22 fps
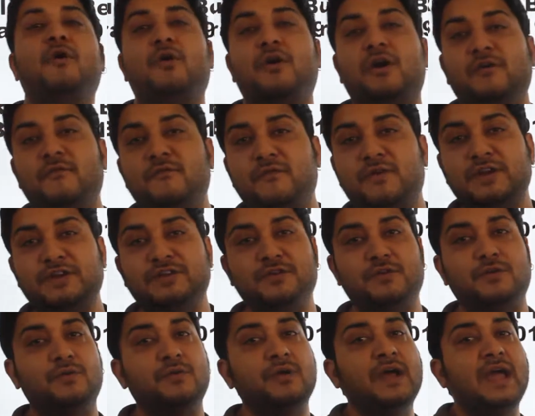or a
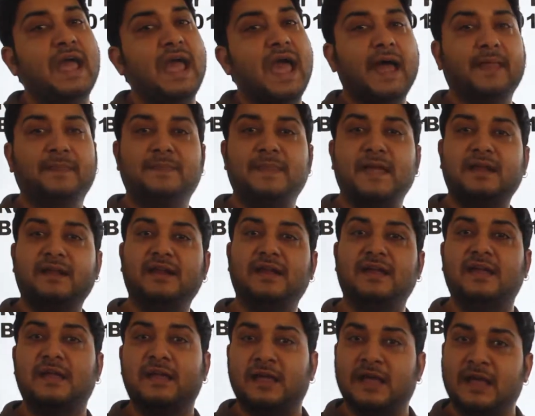video, and then
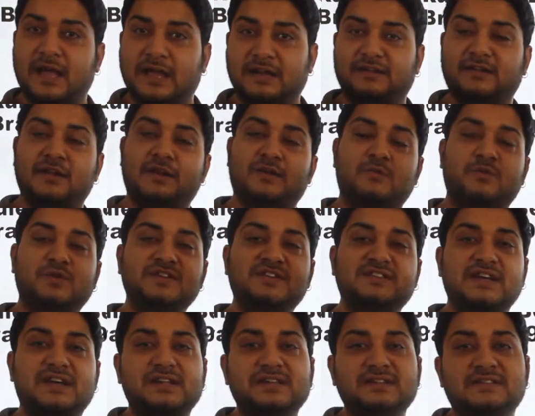it
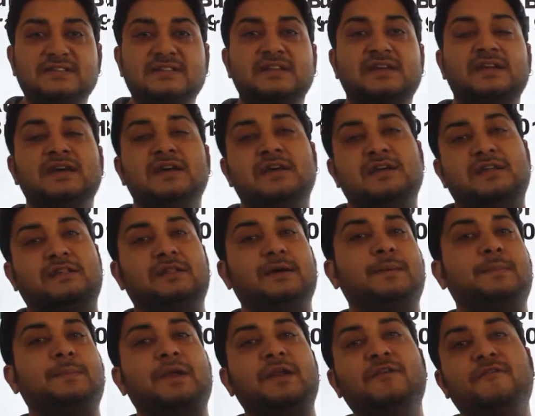results
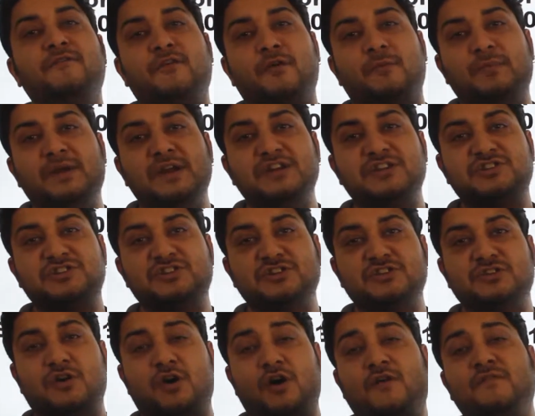the
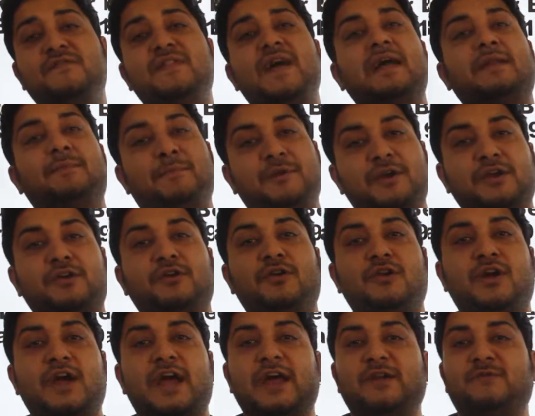information of that
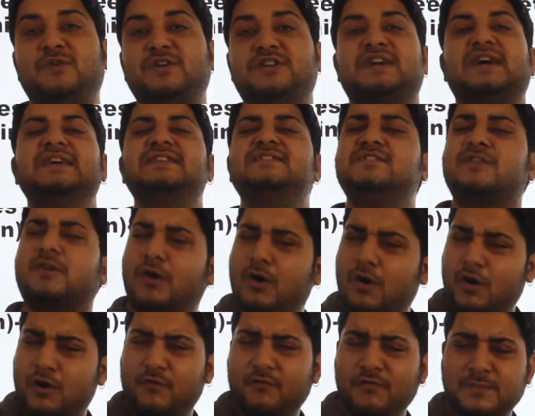particular advertiser
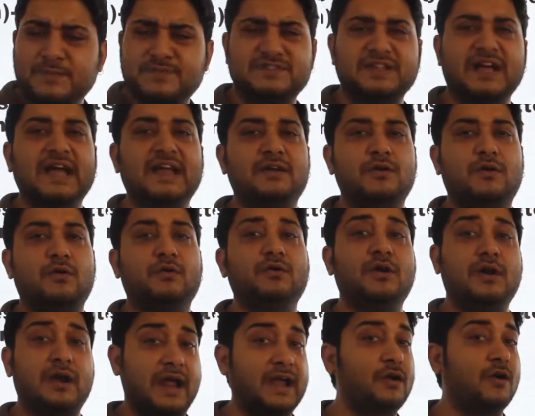or website
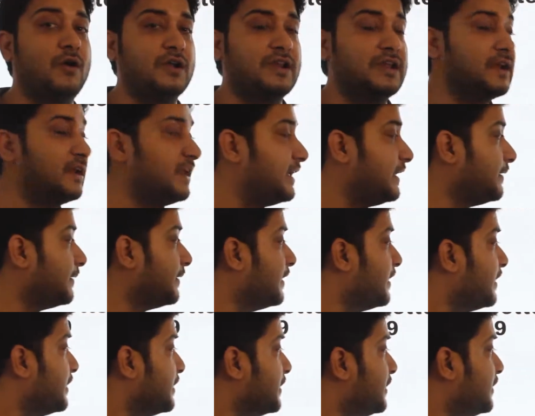owner accordingly.
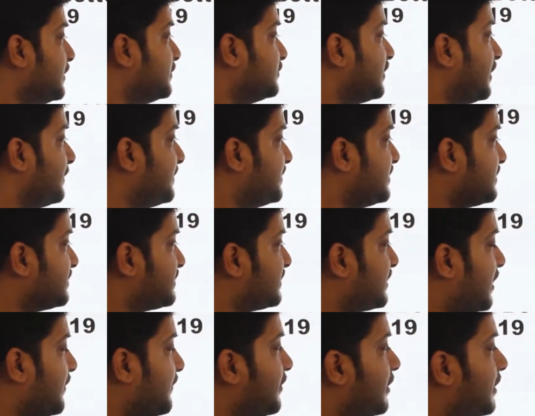So let me
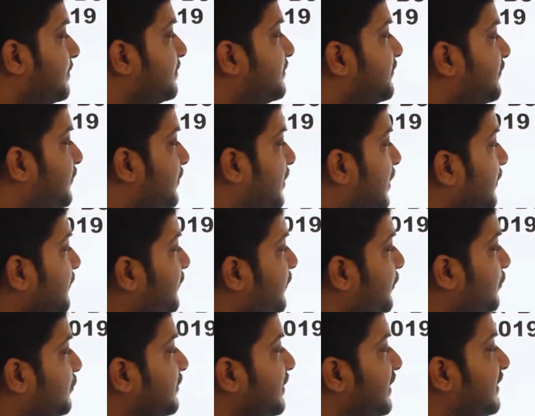cover a
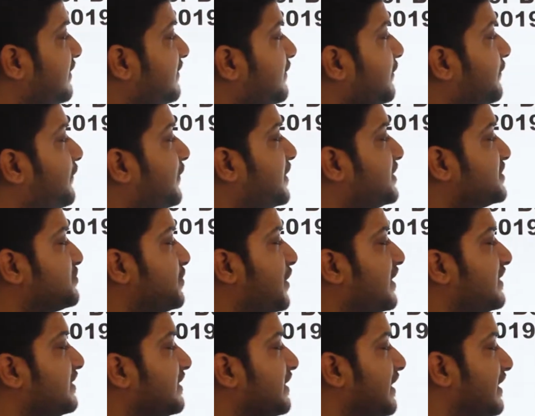few things. The first
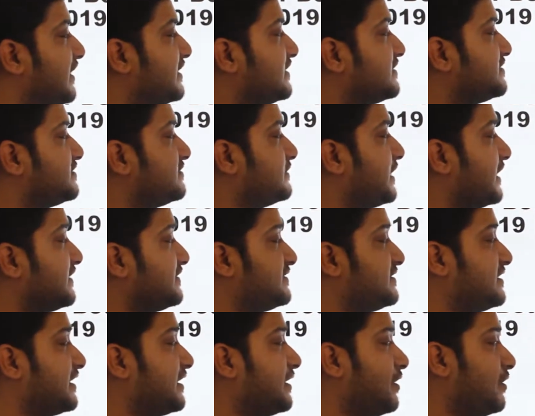one is that
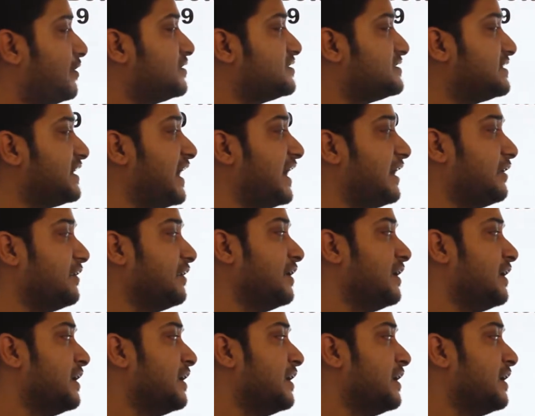secure site.